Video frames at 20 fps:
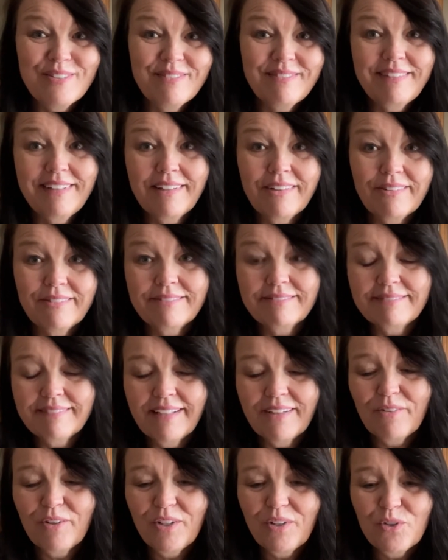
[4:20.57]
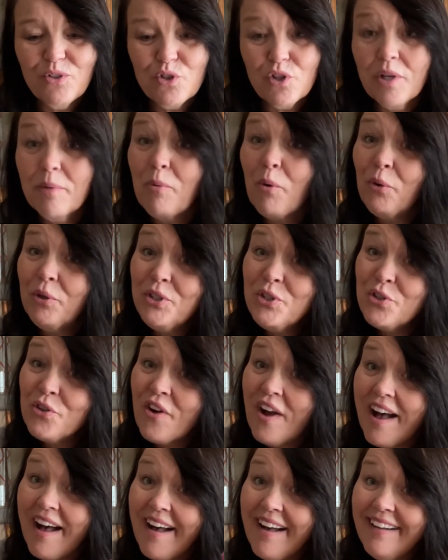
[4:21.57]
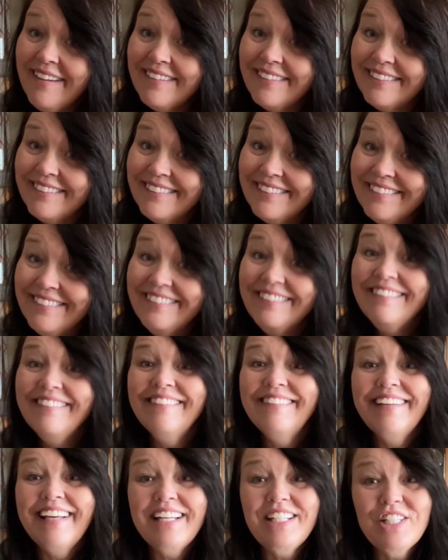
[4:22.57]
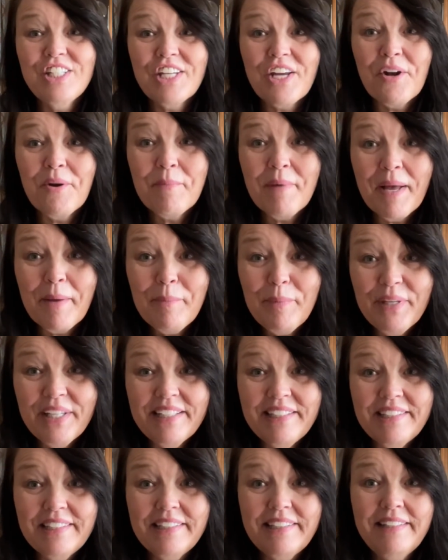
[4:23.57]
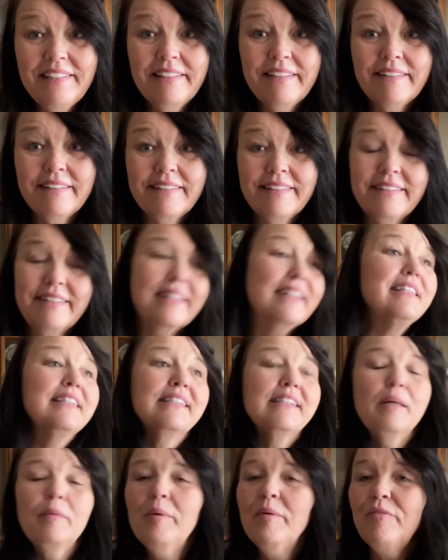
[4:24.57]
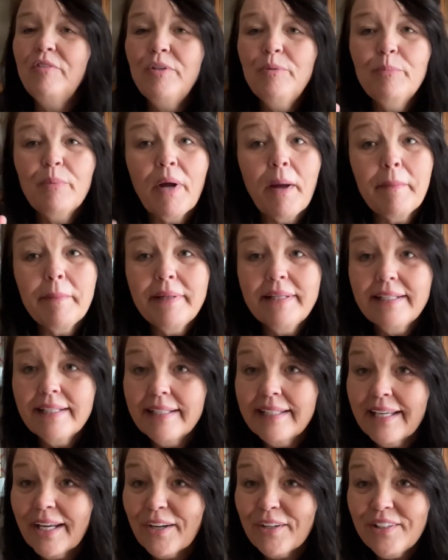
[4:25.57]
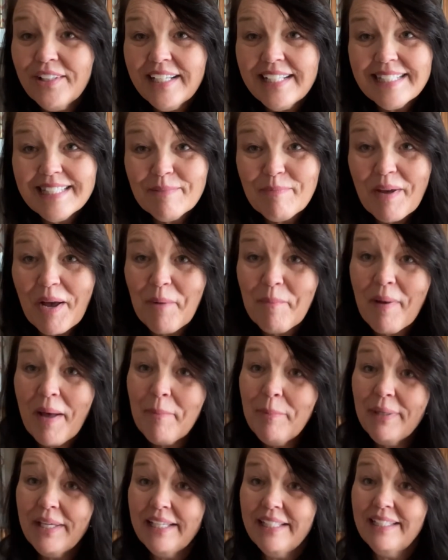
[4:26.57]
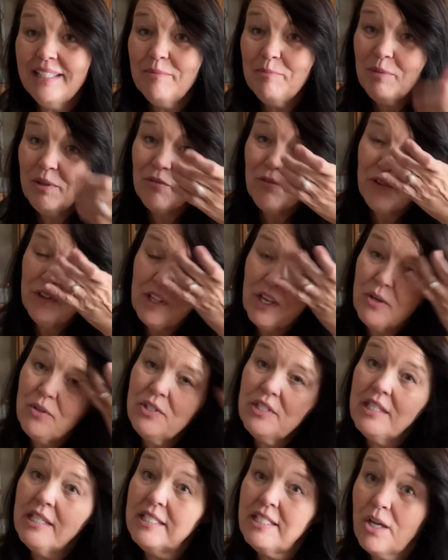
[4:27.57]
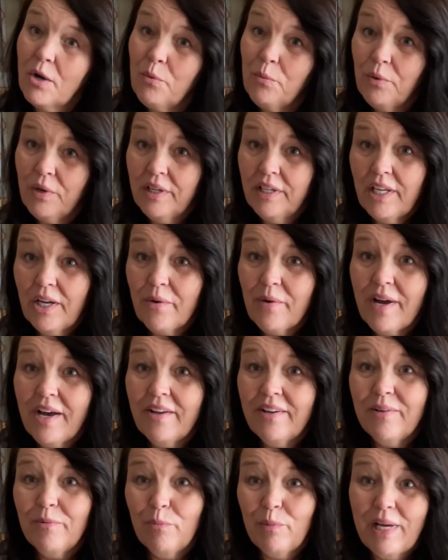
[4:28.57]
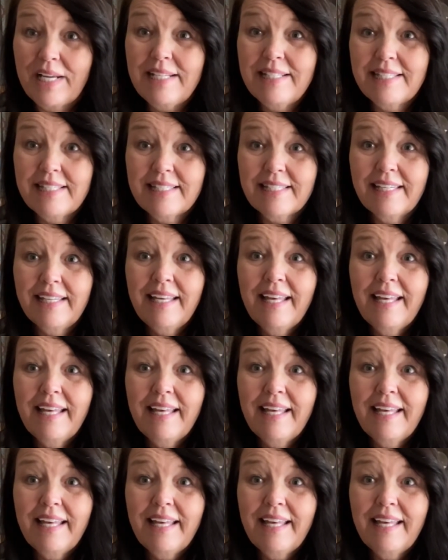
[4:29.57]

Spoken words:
you know, every other trip or to try and share my opinion. Some of you probably could care less about my opinion, but for those that don't want to go out and waste